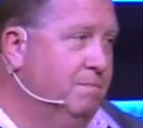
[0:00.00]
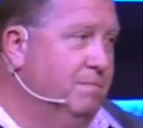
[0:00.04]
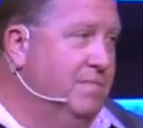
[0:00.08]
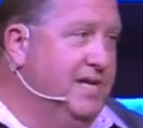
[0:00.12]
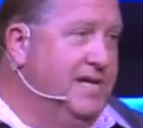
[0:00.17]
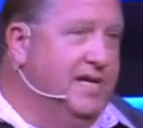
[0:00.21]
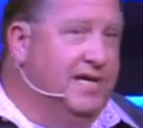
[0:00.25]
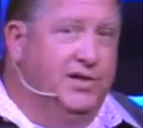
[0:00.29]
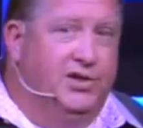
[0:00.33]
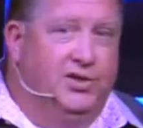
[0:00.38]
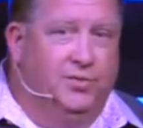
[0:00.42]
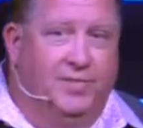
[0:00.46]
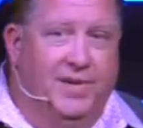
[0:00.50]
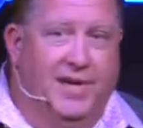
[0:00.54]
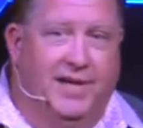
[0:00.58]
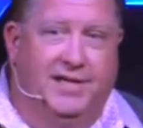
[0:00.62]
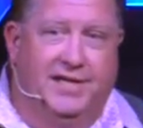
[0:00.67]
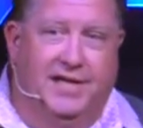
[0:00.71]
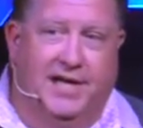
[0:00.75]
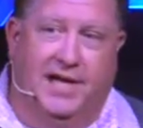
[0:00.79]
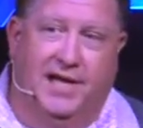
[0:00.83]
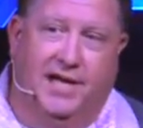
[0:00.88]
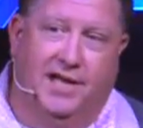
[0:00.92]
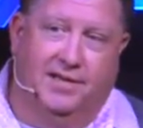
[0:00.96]
because you pay
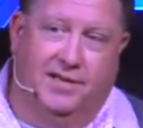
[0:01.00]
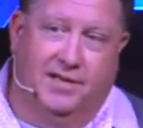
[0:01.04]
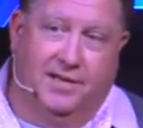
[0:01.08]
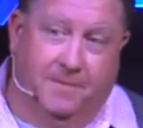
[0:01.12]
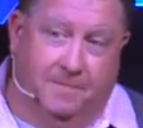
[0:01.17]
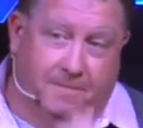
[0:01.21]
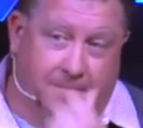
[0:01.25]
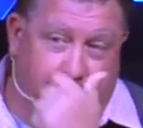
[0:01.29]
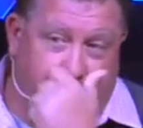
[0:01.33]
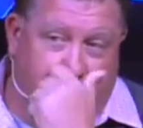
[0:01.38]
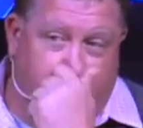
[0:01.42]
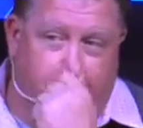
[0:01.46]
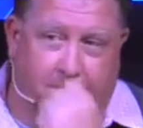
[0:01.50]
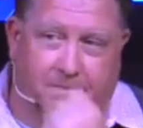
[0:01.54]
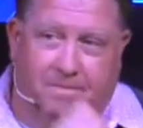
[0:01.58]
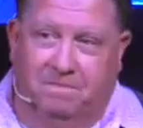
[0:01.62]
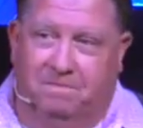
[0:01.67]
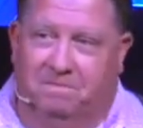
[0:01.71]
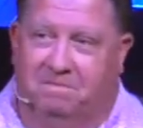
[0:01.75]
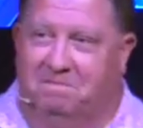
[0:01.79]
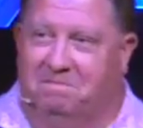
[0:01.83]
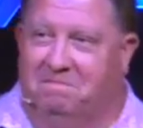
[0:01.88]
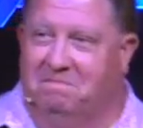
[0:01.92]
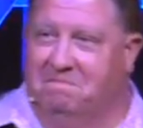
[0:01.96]
tithe.
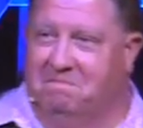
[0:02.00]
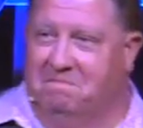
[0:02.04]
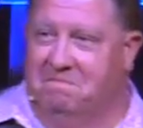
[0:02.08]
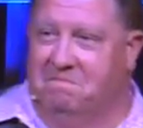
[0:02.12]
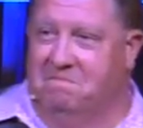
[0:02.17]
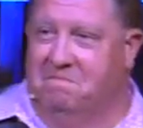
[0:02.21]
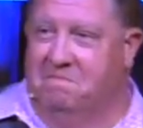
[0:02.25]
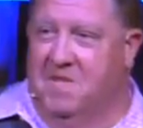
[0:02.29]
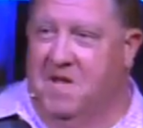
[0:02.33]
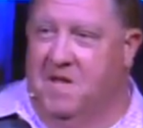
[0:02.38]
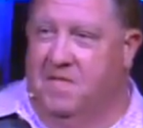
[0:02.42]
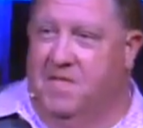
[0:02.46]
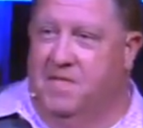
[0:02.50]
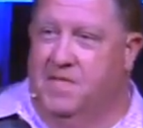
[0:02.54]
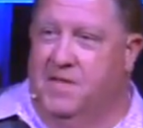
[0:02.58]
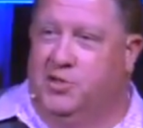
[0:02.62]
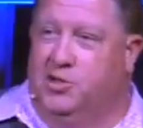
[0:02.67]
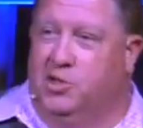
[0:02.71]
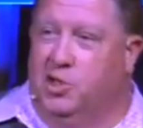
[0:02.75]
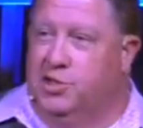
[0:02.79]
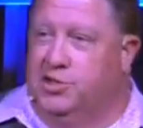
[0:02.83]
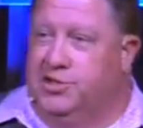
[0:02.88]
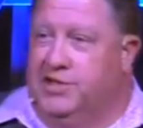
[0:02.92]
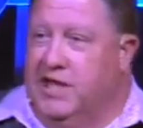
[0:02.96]
Then the
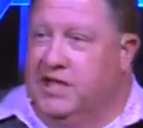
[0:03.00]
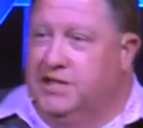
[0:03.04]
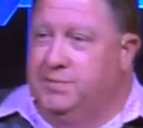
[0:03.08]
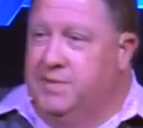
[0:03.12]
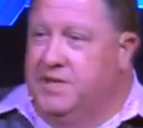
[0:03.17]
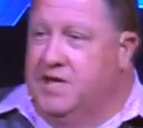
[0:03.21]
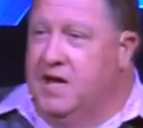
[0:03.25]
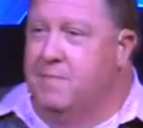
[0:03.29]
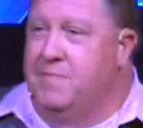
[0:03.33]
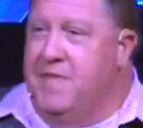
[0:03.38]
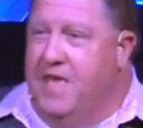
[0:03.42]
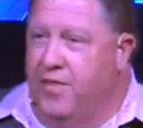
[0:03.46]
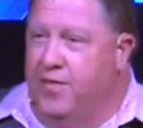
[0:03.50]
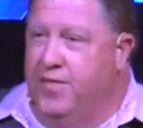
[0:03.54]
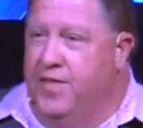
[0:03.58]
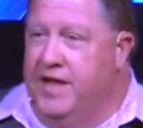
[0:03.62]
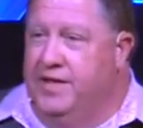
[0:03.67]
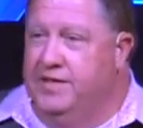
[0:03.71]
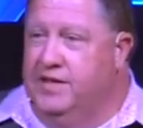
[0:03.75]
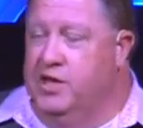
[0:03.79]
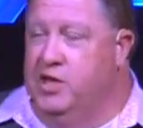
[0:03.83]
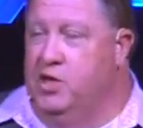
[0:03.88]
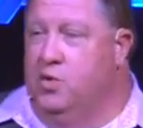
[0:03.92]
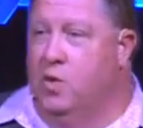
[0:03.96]
church does become that
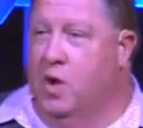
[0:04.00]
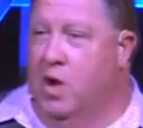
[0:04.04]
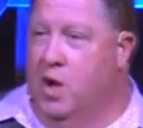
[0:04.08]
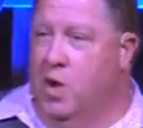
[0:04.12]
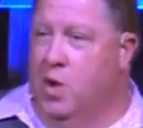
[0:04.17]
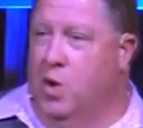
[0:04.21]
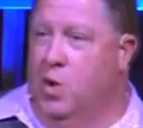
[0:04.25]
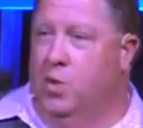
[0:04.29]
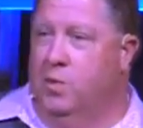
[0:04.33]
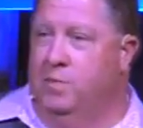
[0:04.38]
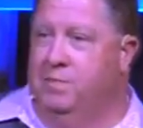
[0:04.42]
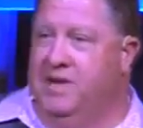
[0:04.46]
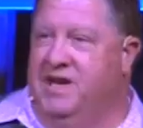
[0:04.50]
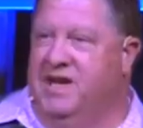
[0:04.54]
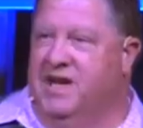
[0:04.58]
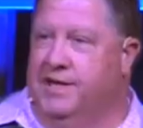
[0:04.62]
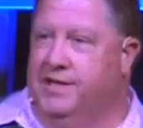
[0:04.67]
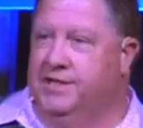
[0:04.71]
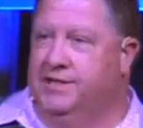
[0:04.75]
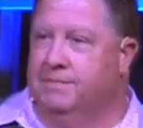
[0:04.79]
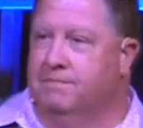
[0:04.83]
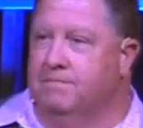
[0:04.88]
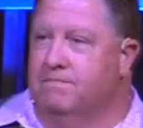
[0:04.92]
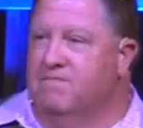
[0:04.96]
thing that you own
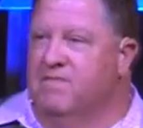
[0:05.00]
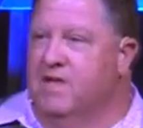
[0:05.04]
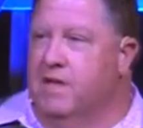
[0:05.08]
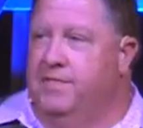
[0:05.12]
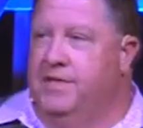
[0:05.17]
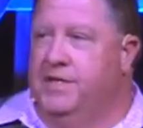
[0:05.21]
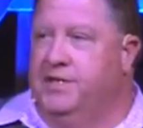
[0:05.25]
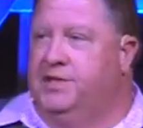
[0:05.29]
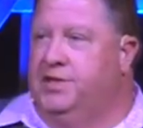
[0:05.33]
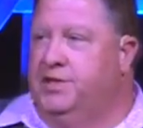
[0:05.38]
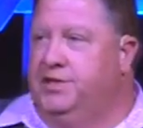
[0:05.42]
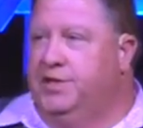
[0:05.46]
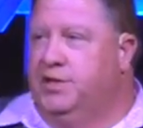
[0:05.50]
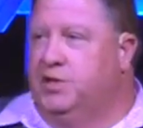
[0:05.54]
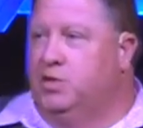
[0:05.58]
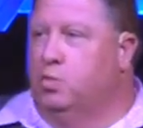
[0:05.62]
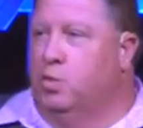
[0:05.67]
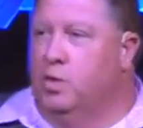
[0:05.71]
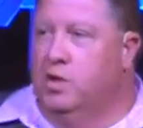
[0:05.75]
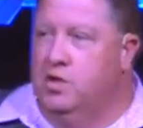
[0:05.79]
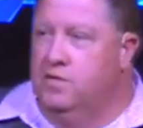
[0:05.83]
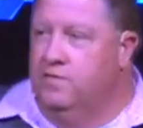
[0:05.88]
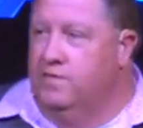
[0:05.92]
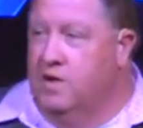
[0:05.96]
because this is just
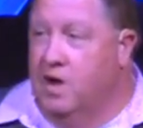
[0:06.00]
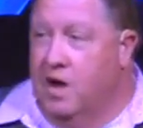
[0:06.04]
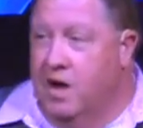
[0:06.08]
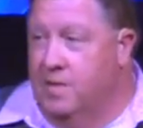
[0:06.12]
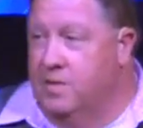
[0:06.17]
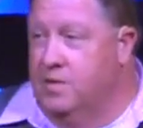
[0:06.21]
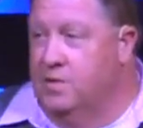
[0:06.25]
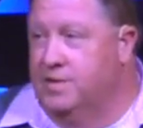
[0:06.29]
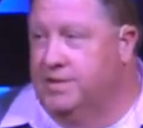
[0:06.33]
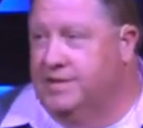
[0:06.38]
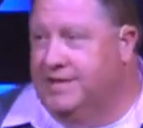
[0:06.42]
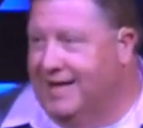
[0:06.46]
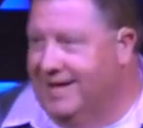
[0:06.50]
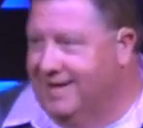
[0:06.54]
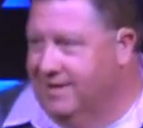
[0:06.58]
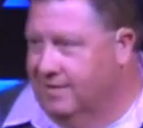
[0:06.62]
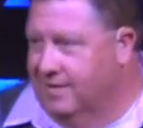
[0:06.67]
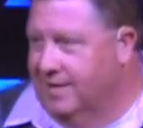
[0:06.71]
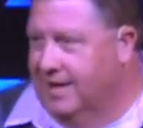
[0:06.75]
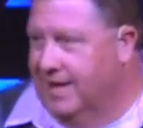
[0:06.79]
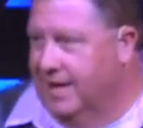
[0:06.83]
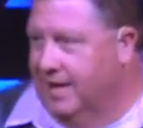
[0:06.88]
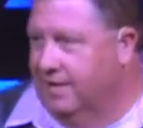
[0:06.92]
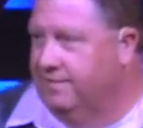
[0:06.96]
where you've gone your
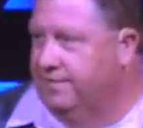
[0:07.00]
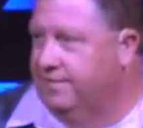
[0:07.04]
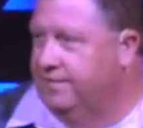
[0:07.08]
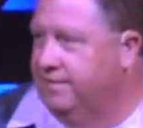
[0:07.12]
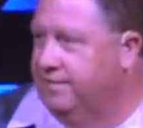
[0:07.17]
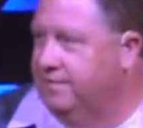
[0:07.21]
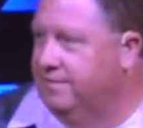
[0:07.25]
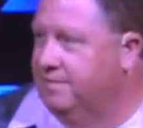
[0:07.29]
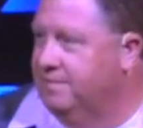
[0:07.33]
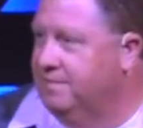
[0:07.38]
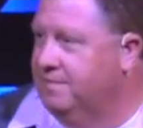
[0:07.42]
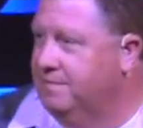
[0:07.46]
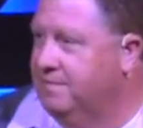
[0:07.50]
entire life.